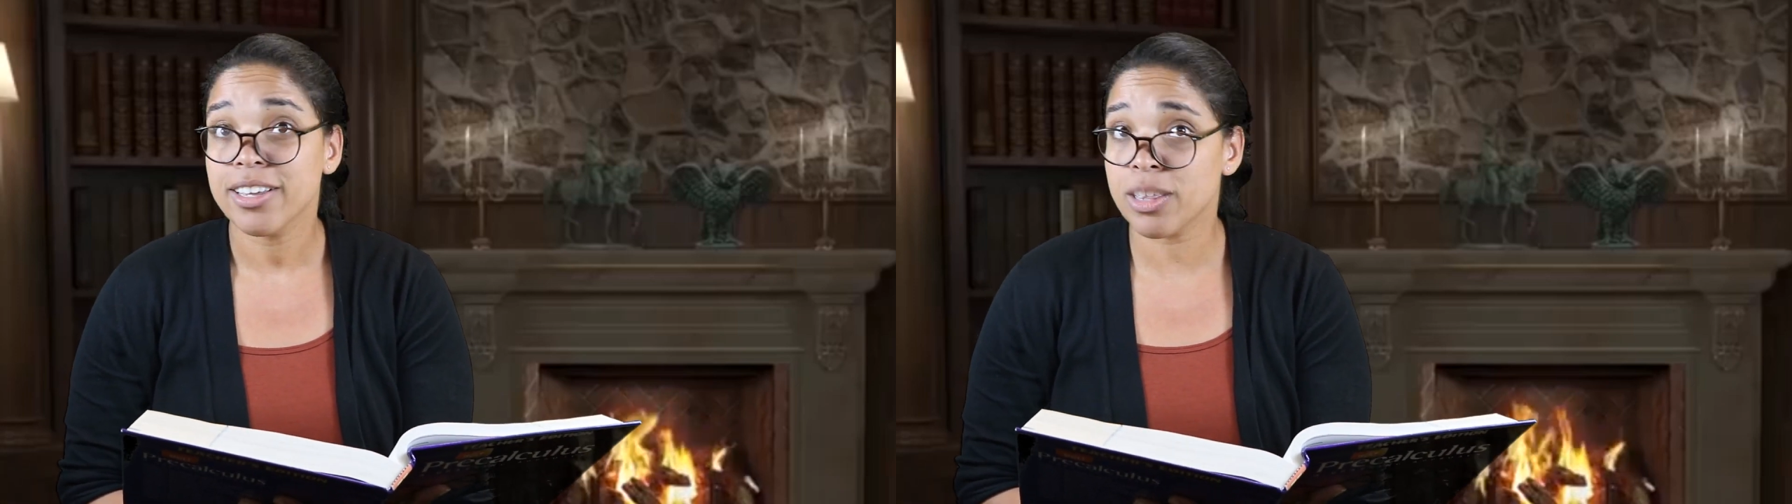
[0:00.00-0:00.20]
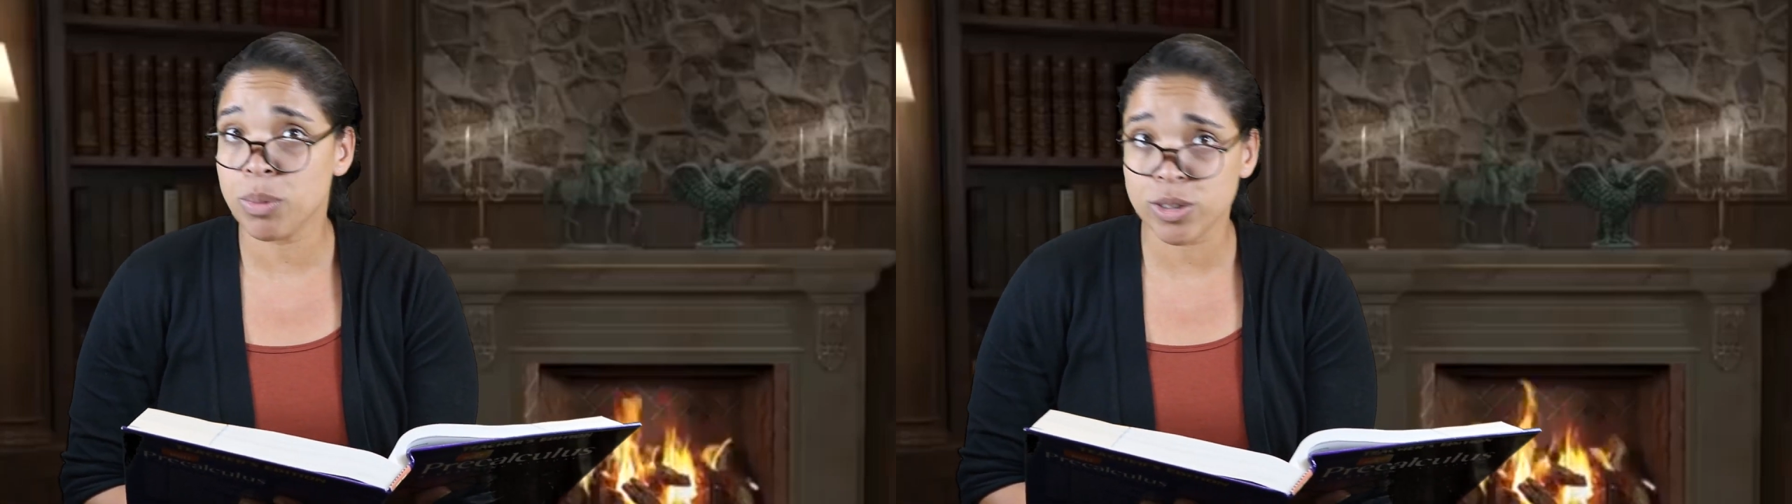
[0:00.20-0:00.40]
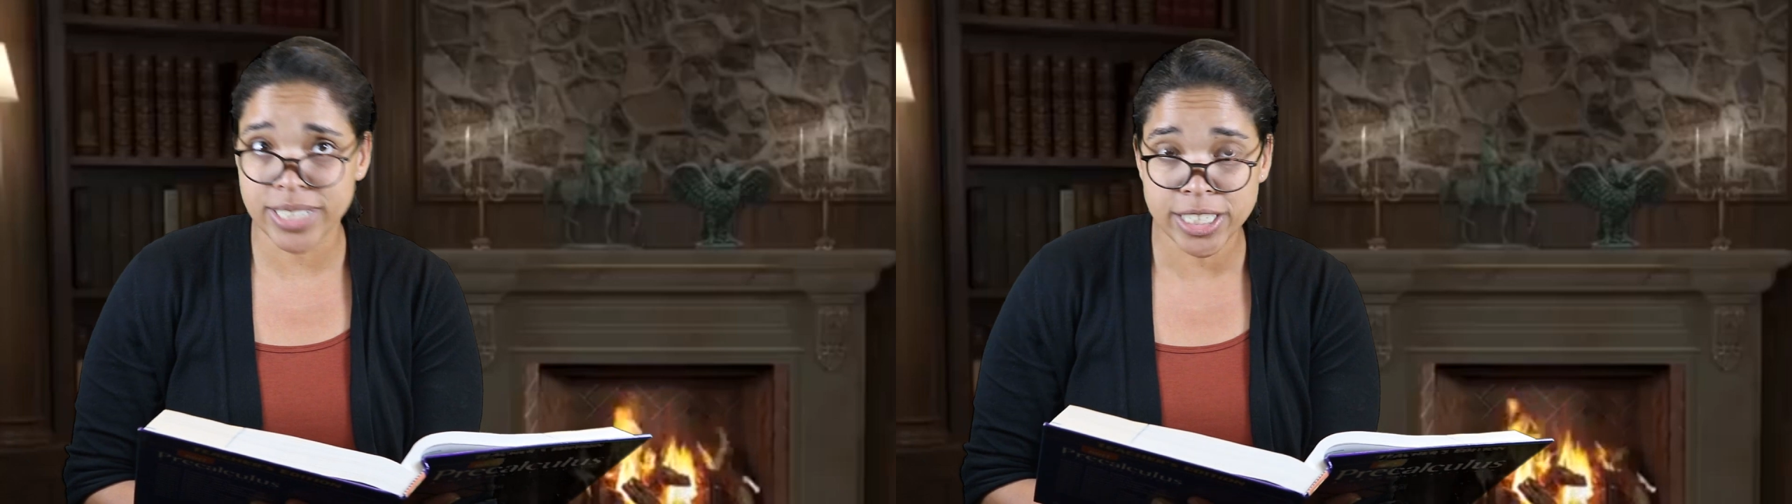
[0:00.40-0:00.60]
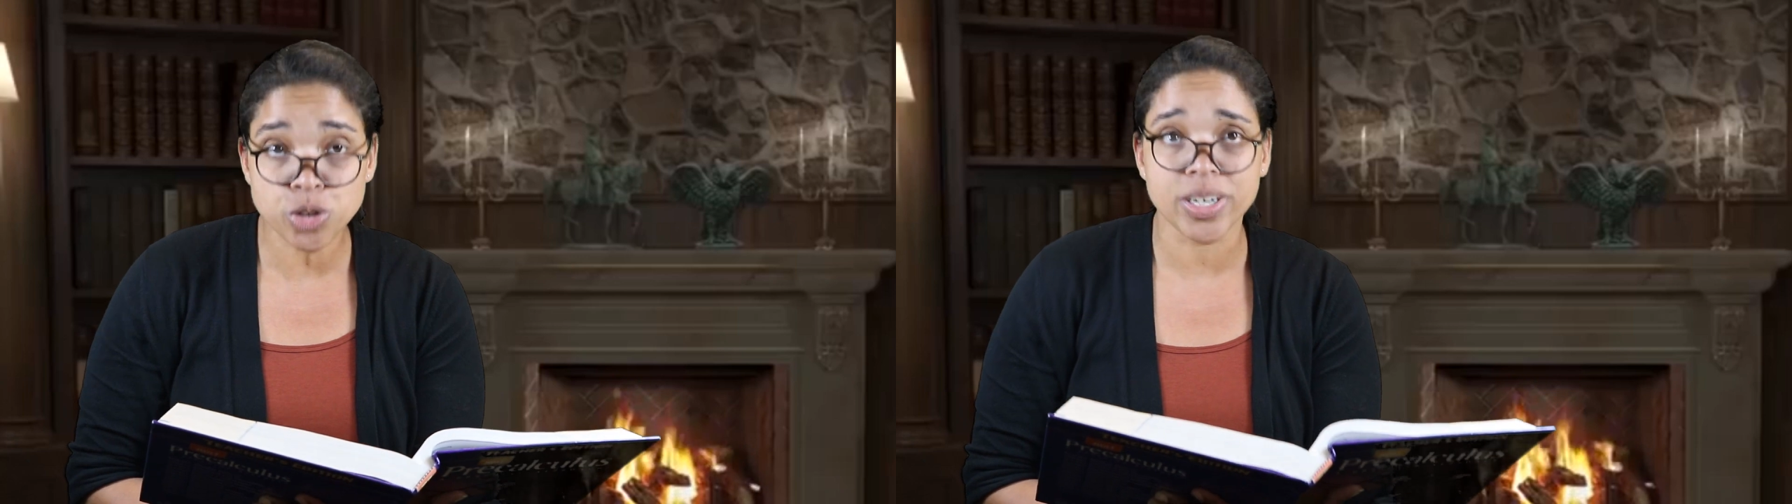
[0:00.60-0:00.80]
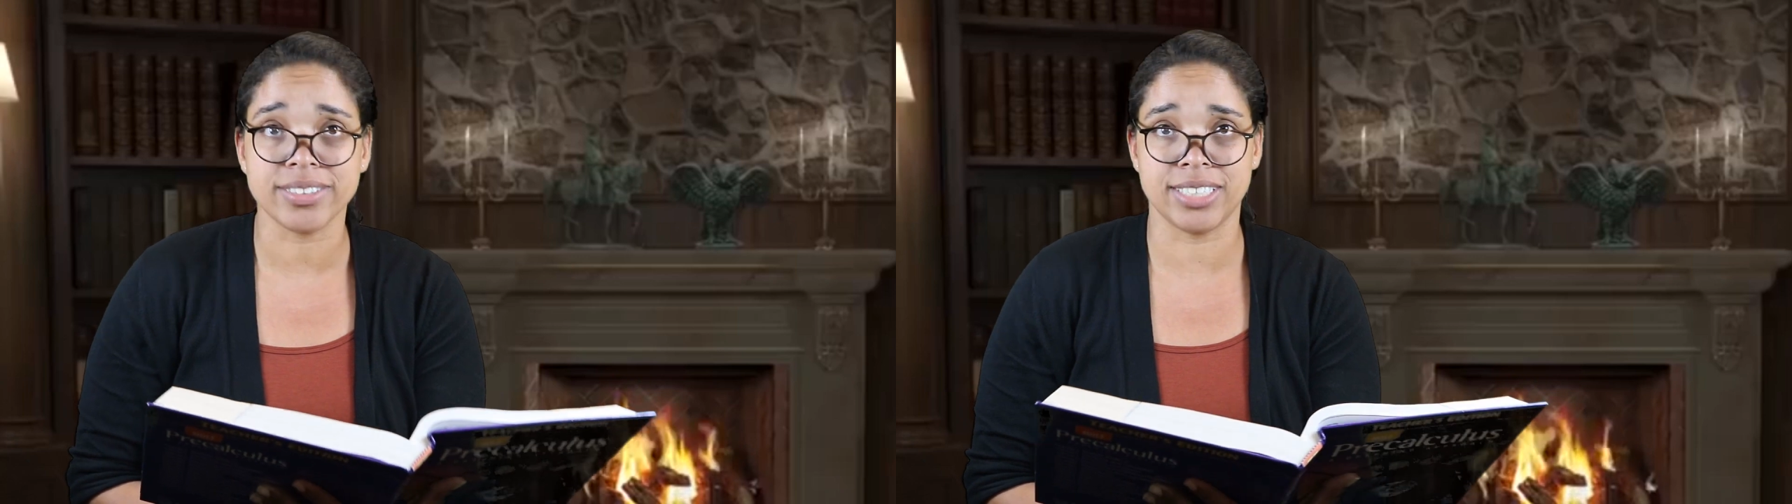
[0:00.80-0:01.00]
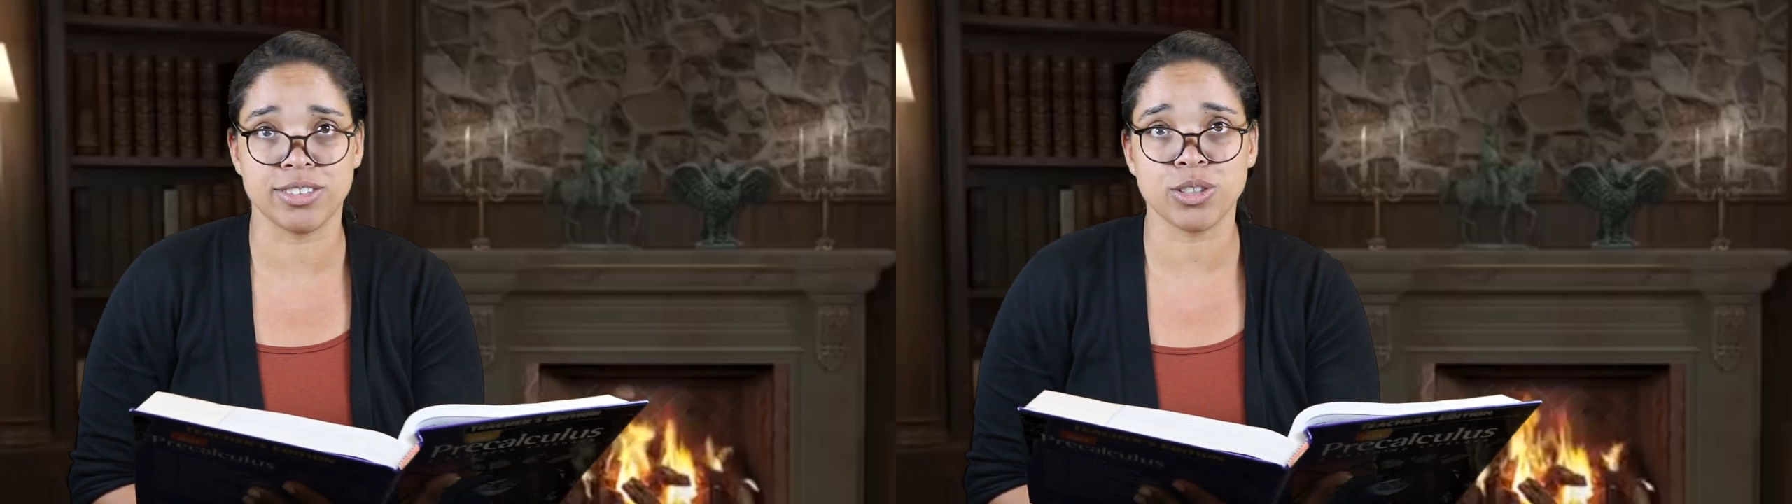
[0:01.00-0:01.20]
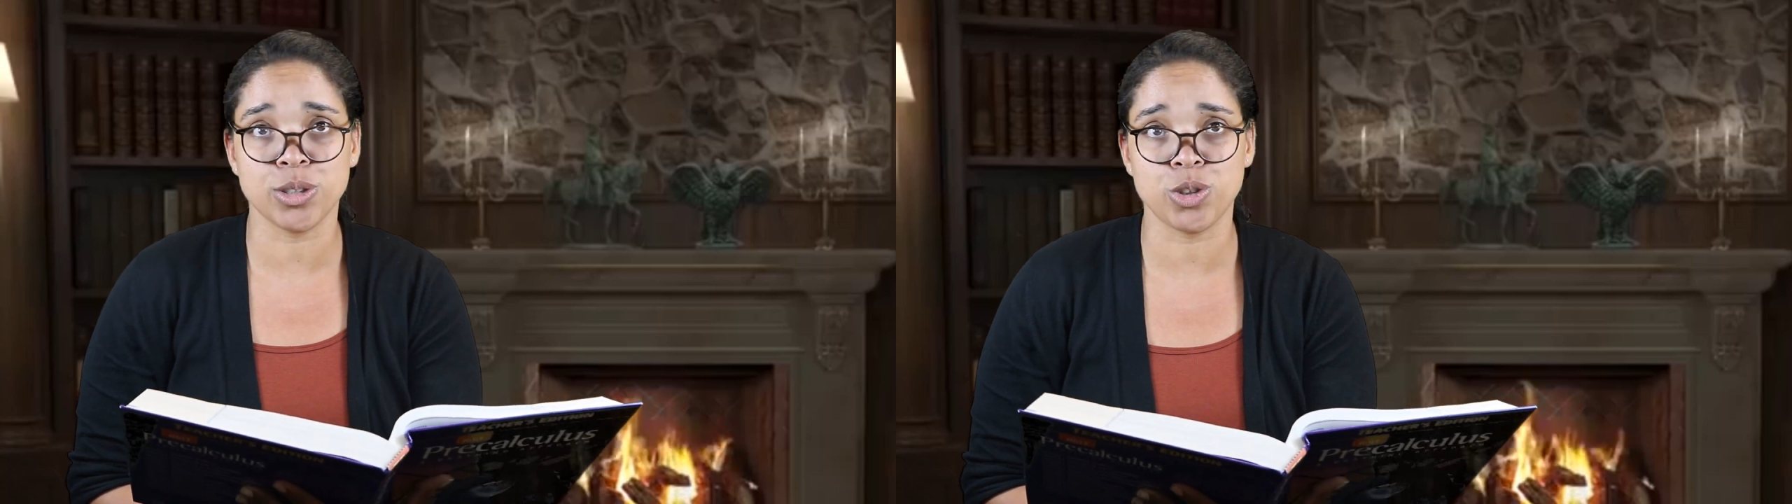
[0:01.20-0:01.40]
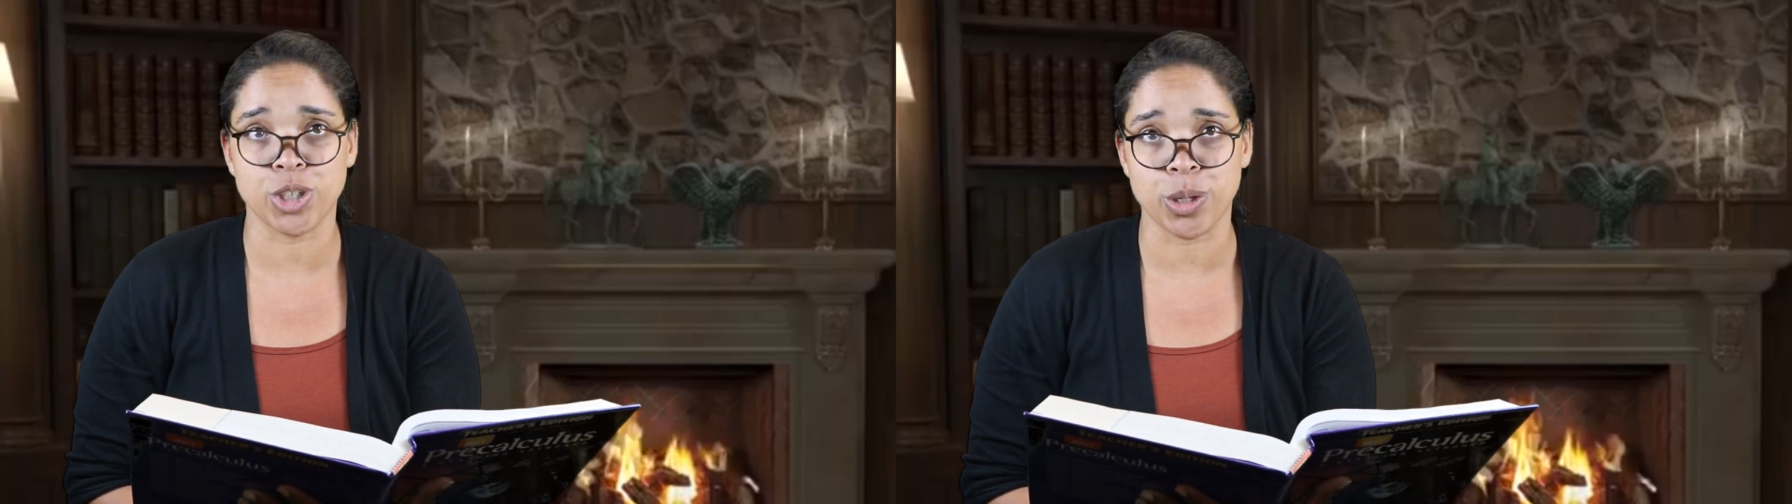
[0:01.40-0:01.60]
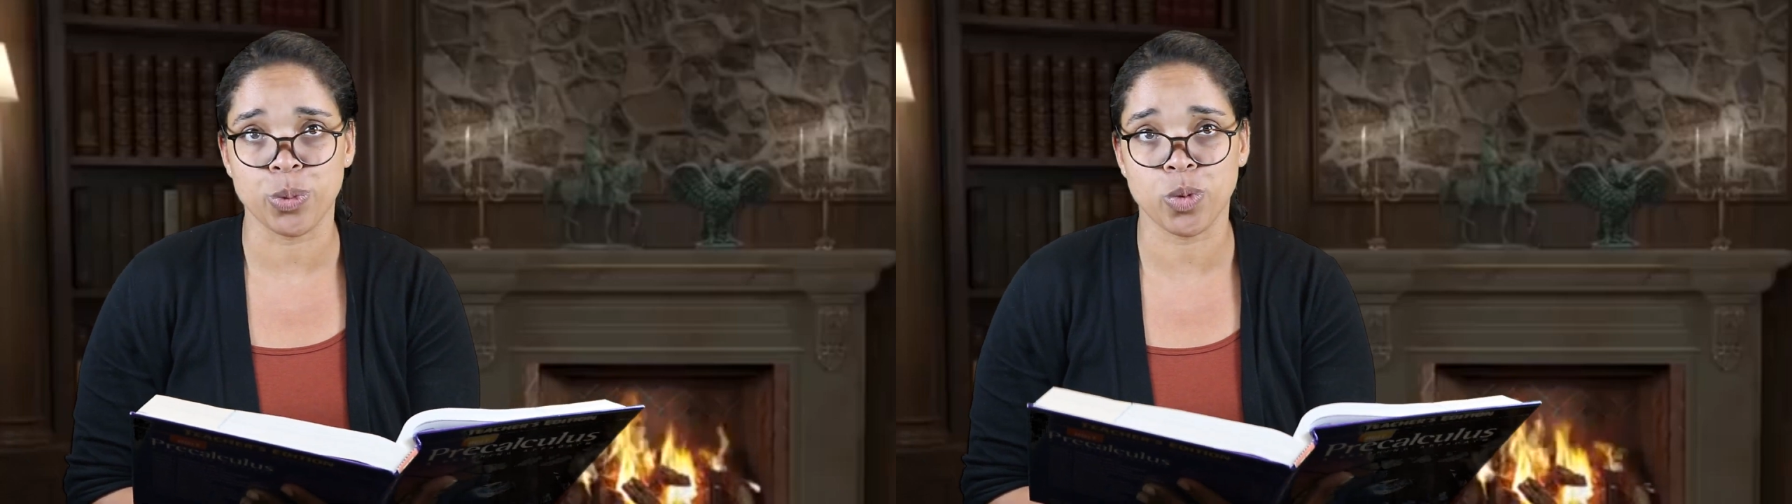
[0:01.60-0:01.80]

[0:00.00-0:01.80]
The most interesting solution